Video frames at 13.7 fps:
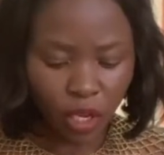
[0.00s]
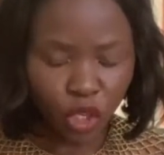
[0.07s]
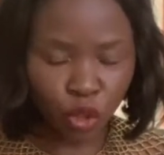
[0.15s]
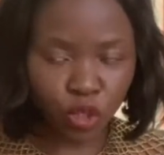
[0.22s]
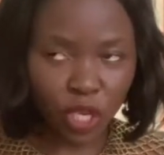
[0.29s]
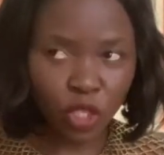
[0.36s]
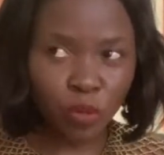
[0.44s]
You
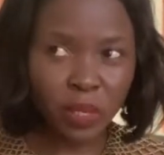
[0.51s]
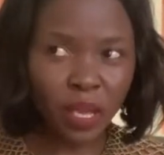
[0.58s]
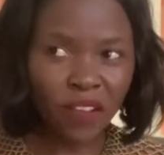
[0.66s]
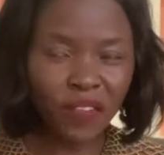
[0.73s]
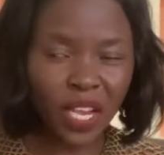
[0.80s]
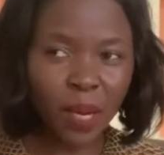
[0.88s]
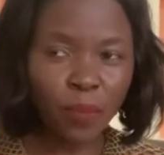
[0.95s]
try to be
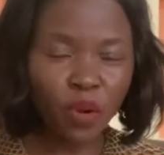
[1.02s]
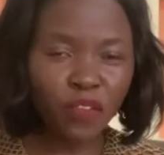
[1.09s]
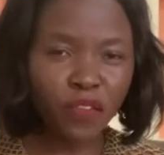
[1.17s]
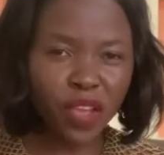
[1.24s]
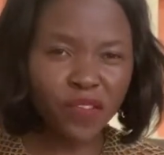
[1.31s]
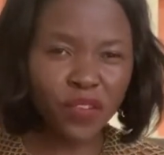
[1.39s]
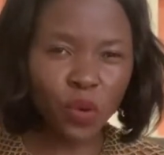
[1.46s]
available
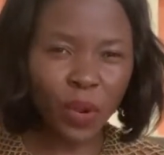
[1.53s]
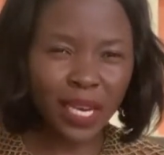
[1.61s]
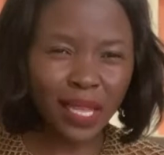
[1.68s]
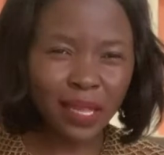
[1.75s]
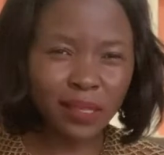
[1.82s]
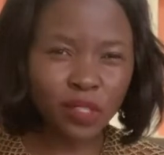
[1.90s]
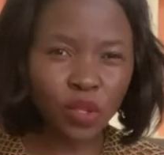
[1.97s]
for everyone
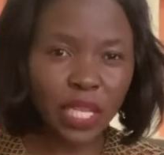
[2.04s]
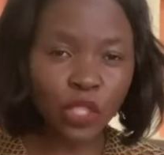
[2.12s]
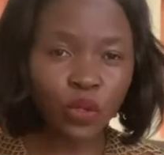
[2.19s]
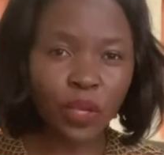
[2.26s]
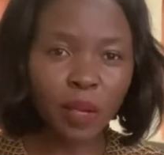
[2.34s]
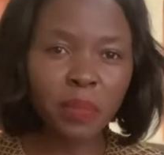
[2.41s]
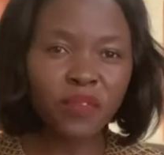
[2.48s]
else so that you
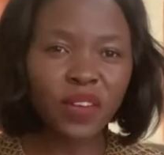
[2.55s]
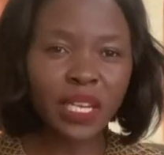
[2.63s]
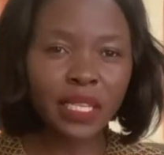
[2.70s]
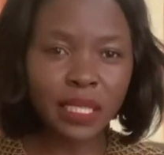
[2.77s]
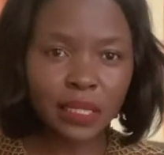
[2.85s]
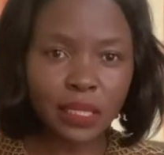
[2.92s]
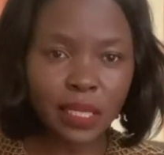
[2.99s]
can be
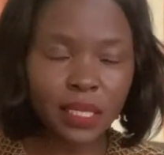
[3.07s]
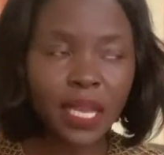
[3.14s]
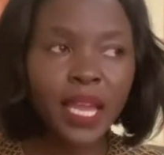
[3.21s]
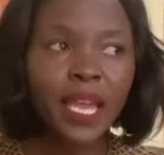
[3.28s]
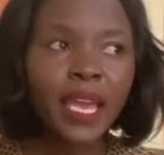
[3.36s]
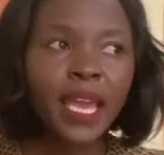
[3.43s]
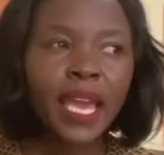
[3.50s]
validated.
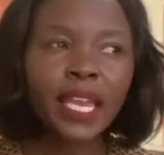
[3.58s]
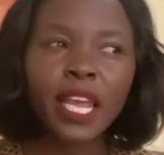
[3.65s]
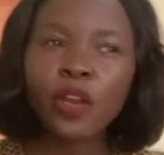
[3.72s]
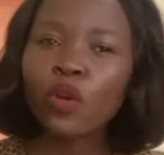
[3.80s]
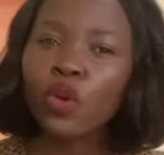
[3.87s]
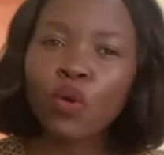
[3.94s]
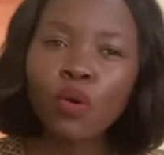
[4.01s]
And I
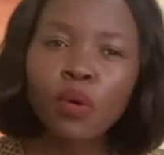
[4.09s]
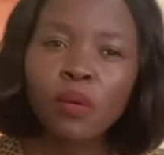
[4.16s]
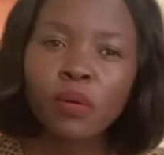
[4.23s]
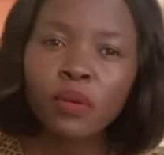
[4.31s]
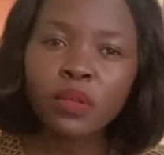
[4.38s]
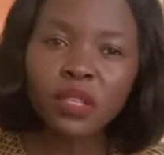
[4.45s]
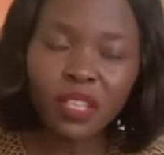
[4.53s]
don't know,
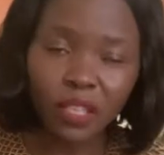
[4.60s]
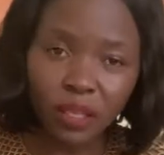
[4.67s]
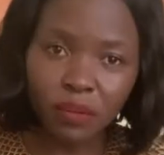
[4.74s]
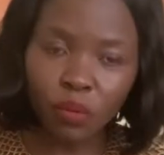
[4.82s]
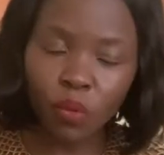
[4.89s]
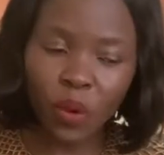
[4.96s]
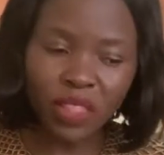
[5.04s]

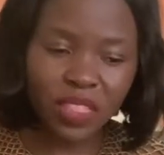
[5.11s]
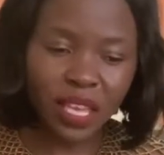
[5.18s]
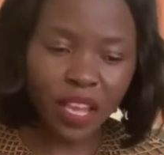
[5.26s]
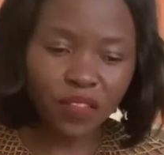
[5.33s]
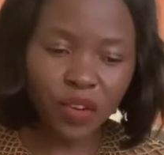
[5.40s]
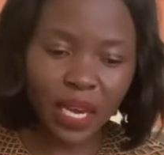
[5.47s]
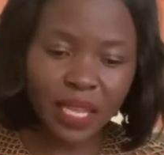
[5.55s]
one thing
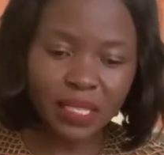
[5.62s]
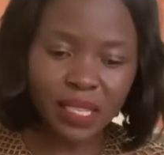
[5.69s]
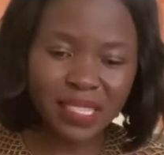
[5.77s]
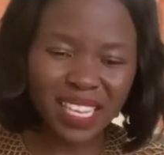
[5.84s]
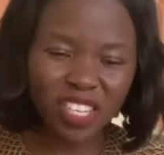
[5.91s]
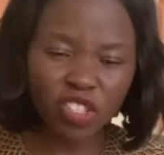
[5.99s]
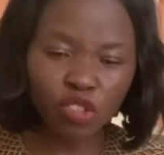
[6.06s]
I've realized is
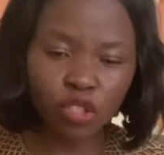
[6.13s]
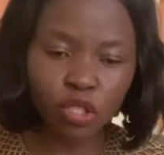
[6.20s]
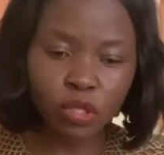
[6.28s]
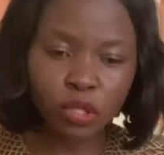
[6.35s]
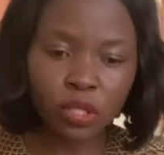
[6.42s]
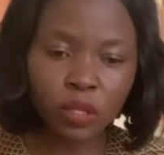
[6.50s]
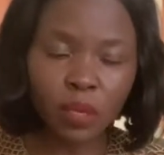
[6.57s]
that
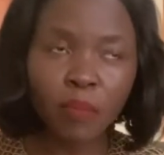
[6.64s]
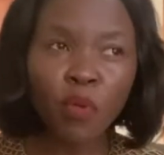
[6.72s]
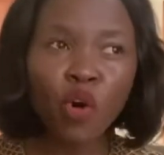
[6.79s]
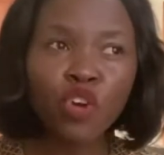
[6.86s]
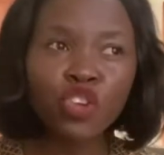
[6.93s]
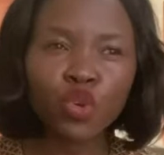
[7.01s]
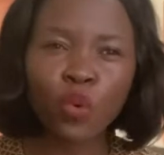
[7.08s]
the
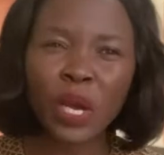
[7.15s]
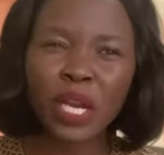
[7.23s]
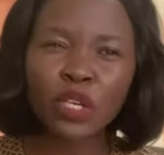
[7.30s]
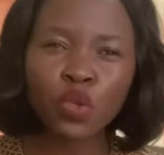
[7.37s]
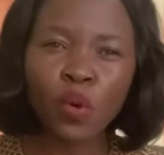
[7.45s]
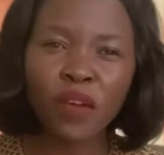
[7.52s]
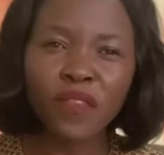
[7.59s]
more you are
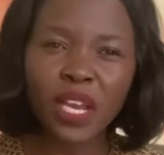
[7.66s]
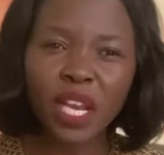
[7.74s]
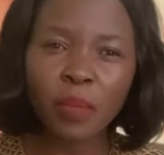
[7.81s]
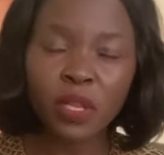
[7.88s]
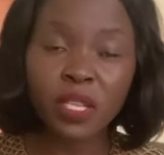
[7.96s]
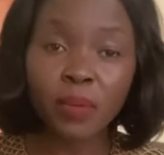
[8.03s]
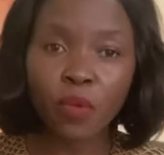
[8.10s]
too
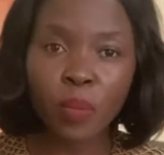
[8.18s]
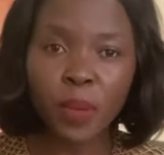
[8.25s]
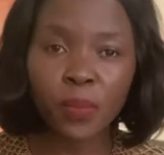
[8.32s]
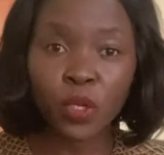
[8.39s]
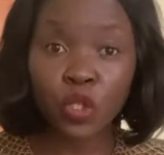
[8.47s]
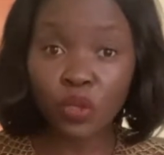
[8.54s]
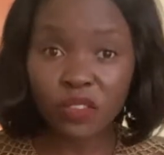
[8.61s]
available, the more
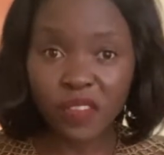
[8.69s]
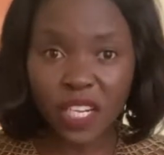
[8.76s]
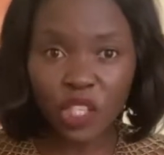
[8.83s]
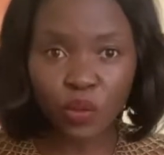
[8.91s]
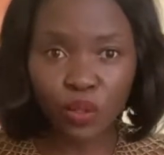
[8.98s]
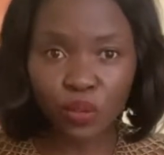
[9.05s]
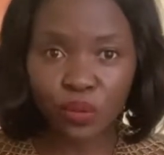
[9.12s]
people don't
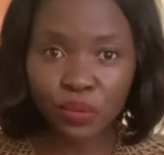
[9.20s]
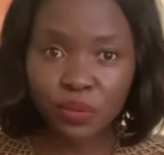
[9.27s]
value you.